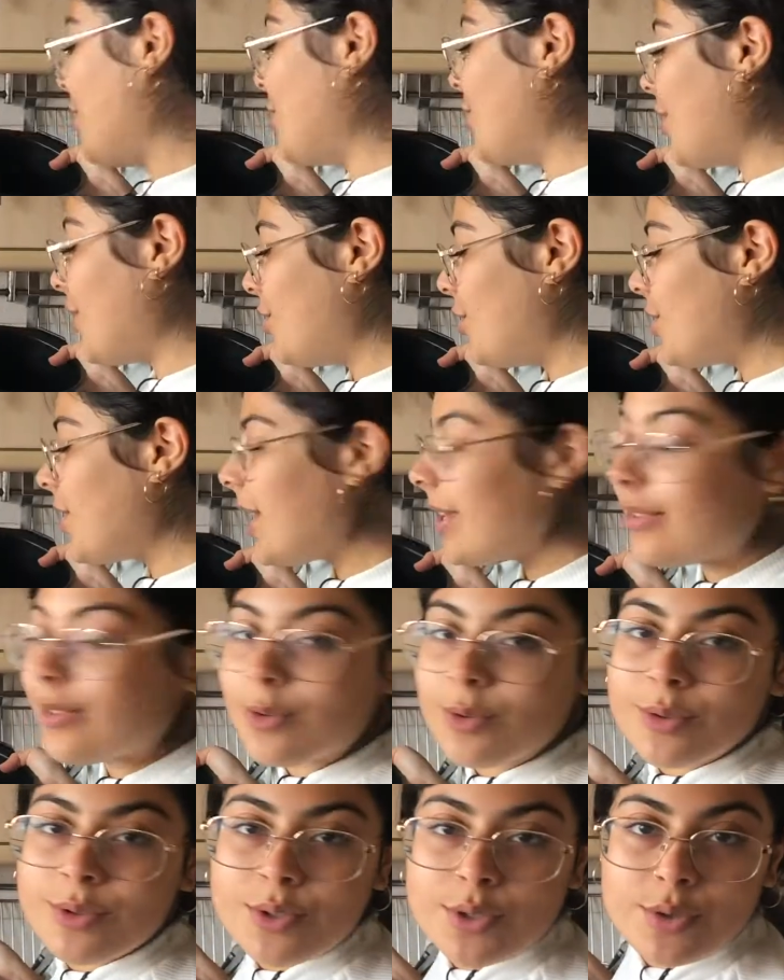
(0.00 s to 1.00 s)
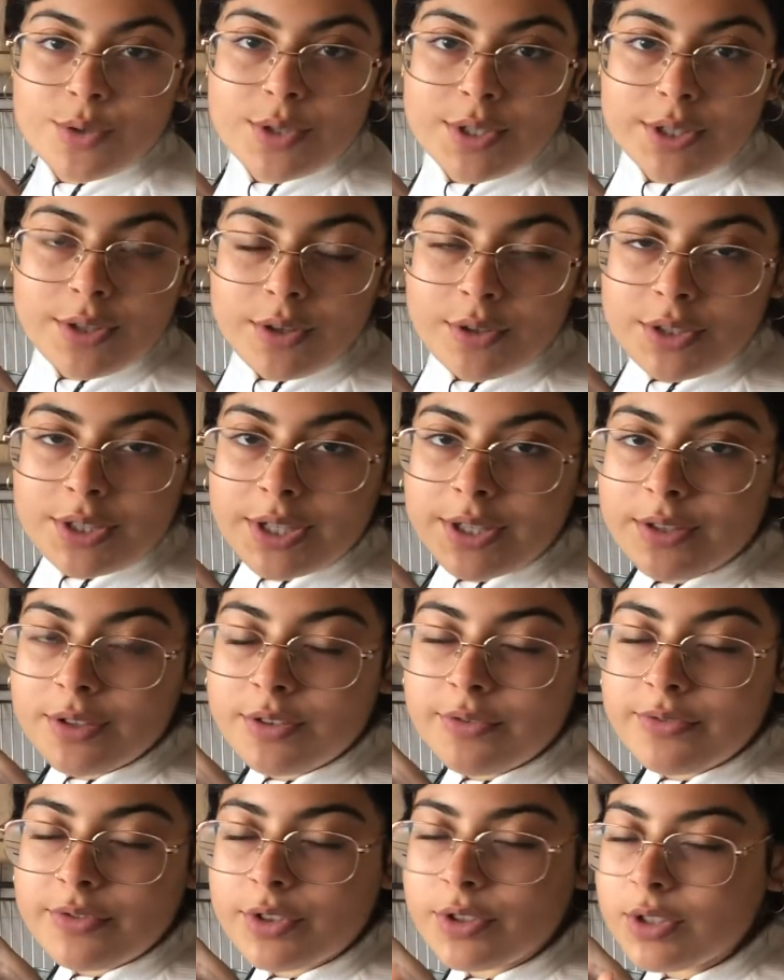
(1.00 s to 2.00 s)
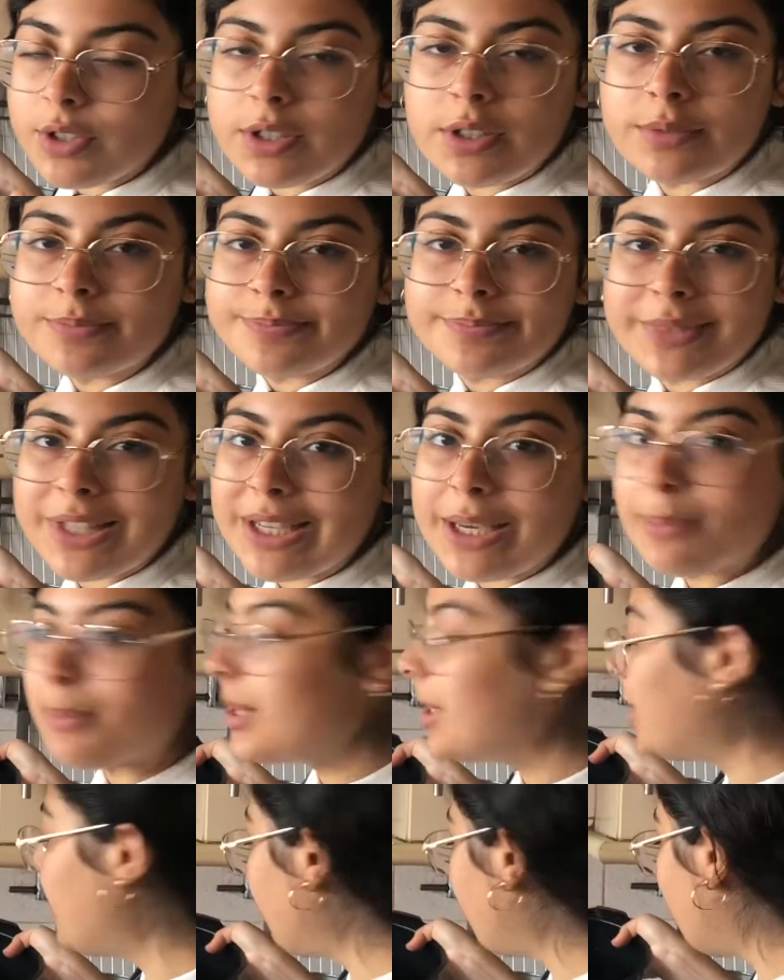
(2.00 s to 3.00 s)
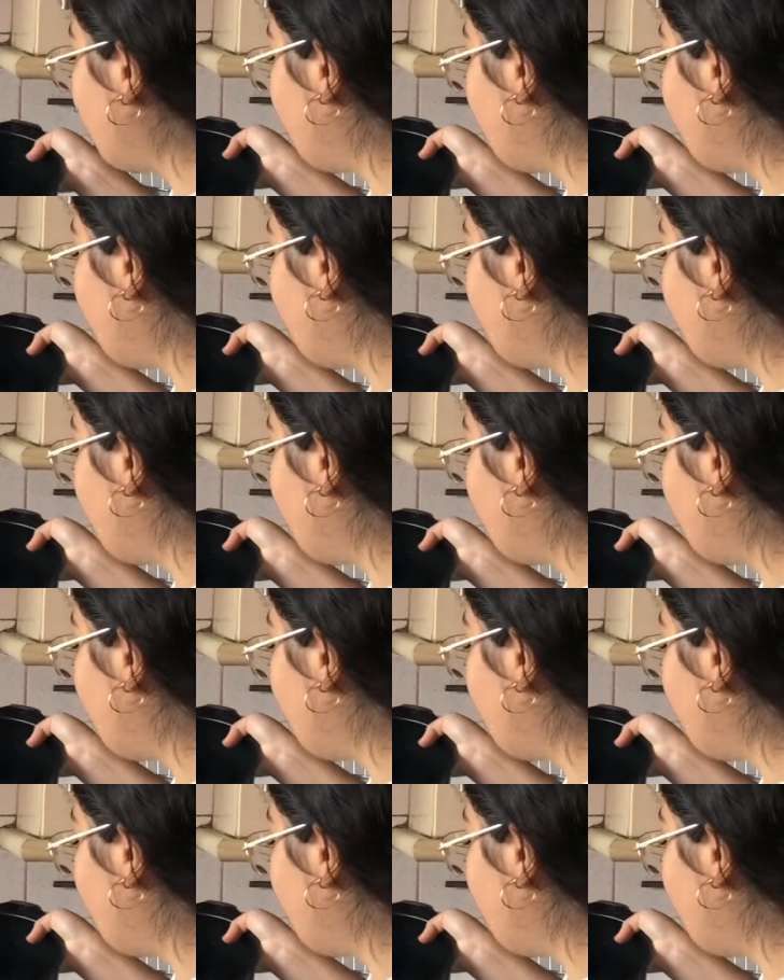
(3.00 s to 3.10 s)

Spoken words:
so I just had those toasting all together for like a minute, and